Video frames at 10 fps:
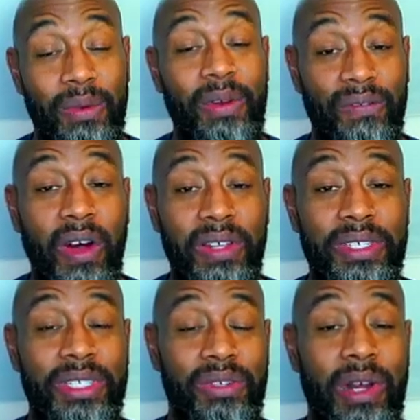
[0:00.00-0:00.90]
would have fallen to
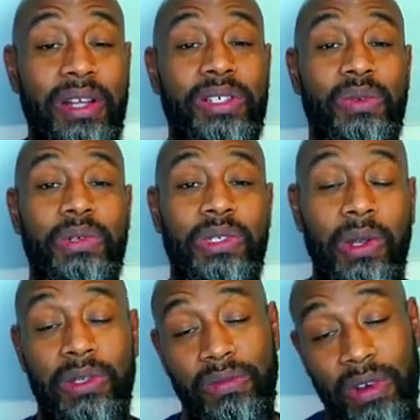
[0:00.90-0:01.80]
the ground as a
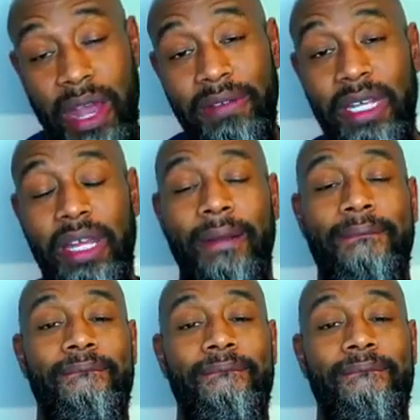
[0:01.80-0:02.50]
result of gravity.